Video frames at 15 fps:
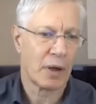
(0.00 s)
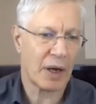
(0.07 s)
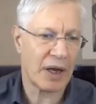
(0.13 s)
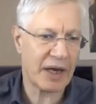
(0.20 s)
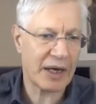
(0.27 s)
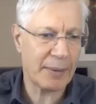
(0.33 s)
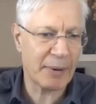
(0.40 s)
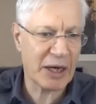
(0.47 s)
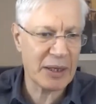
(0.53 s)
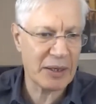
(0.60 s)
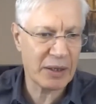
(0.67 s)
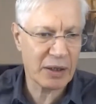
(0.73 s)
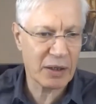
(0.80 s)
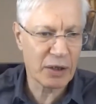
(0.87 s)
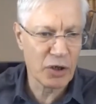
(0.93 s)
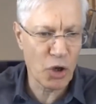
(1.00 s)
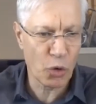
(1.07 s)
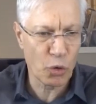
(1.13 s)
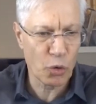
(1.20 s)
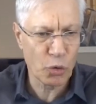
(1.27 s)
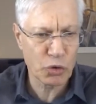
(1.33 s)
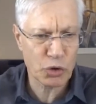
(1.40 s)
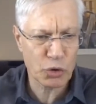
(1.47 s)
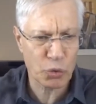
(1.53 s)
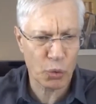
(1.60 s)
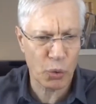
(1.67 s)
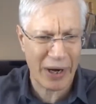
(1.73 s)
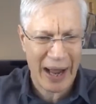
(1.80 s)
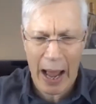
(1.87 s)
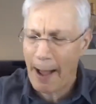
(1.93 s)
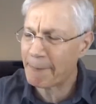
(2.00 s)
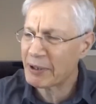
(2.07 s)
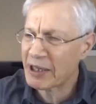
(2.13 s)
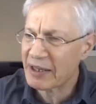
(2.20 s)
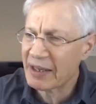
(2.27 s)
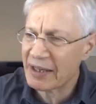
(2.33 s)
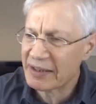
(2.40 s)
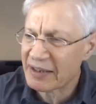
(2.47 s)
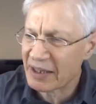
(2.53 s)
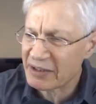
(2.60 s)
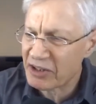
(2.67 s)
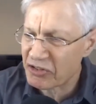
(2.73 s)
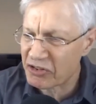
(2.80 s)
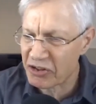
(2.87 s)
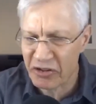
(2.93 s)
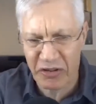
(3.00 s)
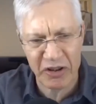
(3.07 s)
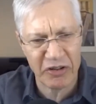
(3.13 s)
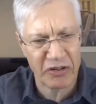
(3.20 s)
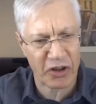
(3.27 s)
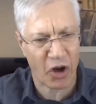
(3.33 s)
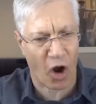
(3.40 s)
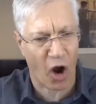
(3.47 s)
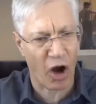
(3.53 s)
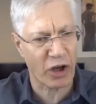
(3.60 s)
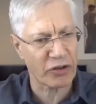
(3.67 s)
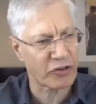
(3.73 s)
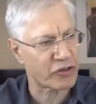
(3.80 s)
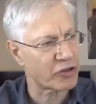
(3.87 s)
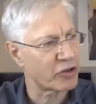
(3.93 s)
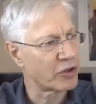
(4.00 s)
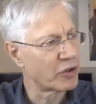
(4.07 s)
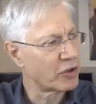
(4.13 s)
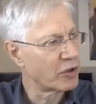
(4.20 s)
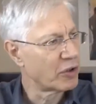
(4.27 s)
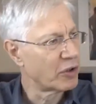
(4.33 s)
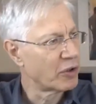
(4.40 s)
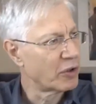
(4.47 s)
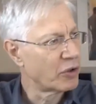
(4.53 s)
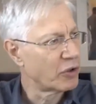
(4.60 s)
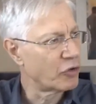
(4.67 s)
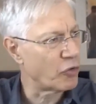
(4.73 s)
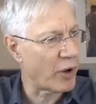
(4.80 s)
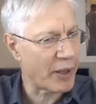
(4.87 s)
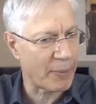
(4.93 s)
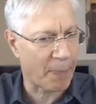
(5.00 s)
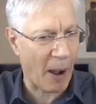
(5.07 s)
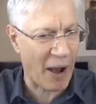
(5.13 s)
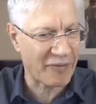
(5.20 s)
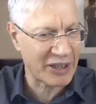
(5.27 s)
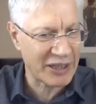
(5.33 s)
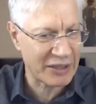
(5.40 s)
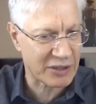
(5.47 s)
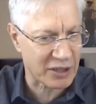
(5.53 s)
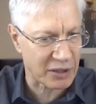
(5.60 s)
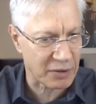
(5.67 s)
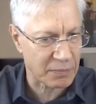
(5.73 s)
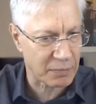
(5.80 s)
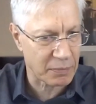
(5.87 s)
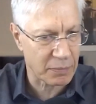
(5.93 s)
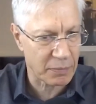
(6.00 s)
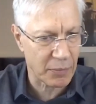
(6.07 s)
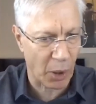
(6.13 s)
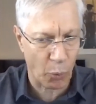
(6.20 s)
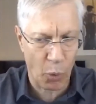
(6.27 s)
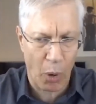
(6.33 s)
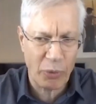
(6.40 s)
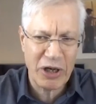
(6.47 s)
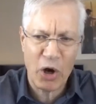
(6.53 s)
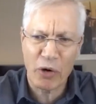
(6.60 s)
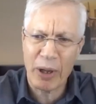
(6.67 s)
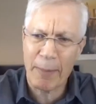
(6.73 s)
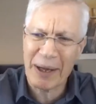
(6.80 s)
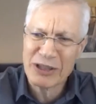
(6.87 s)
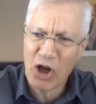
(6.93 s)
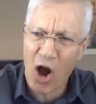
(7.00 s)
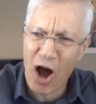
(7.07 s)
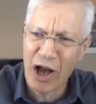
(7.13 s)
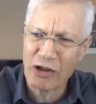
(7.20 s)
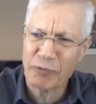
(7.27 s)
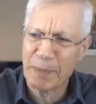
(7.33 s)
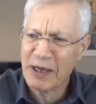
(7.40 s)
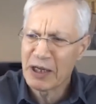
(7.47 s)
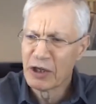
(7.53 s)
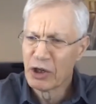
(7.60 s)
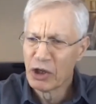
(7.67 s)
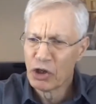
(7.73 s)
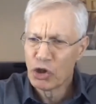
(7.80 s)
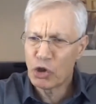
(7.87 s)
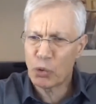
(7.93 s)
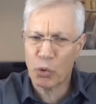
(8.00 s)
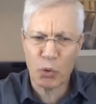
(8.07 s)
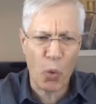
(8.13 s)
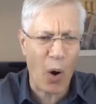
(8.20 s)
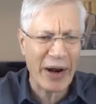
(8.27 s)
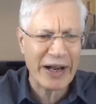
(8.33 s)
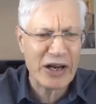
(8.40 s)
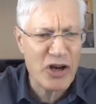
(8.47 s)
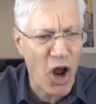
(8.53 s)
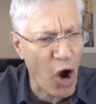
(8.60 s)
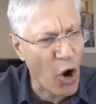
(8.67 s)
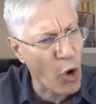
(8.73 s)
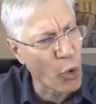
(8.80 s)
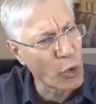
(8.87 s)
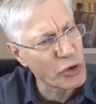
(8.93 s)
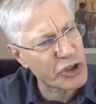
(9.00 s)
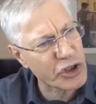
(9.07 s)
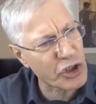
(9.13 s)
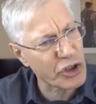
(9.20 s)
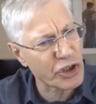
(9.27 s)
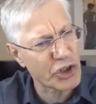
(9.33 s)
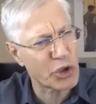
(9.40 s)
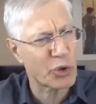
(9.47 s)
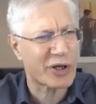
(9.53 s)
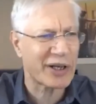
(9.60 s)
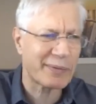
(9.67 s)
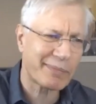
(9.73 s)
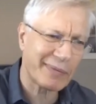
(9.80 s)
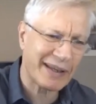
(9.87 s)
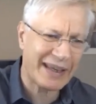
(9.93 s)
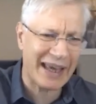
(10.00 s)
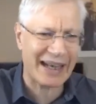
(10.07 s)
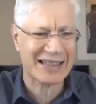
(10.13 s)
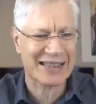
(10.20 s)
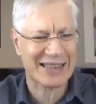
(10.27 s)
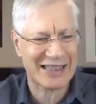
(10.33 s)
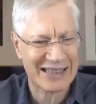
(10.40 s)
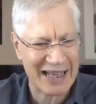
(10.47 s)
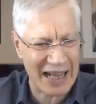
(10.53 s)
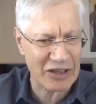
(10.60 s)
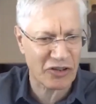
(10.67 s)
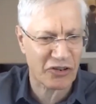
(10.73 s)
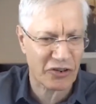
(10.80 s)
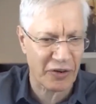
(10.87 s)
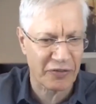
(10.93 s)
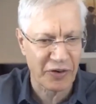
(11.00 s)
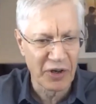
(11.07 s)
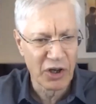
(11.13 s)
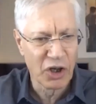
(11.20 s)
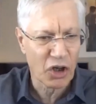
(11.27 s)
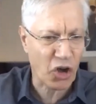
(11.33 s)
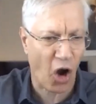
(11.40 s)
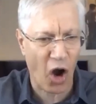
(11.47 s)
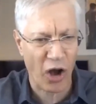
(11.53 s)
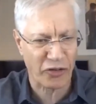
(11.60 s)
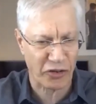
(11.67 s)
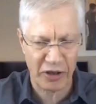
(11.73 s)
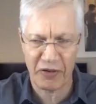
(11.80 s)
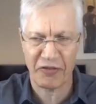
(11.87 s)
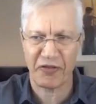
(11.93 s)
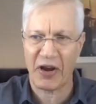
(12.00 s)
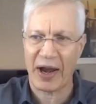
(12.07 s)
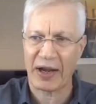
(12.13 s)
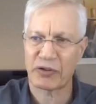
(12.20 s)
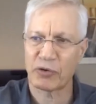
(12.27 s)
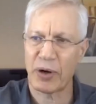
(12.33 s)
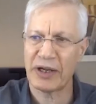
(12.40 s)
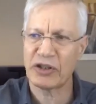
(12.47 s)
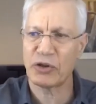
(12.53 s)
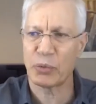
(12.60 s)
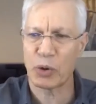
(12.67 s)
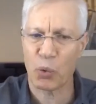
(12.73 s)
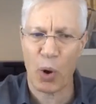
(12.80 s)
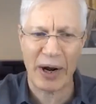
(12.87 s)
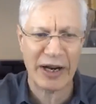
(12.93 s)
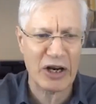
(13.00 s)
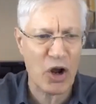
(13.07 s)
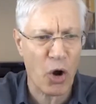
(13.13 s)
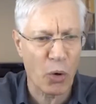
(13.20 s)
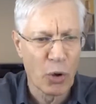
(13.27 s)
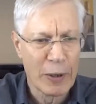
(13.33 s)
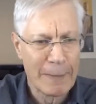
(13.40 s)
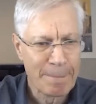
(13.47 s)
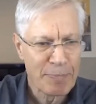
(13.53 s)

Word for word: And anybody knows what happened in the late 1960s to cause the rate of poverty to, well, we don't know about cause, but you would want to know so that you could get a sense of cause and effect, right? You would want to know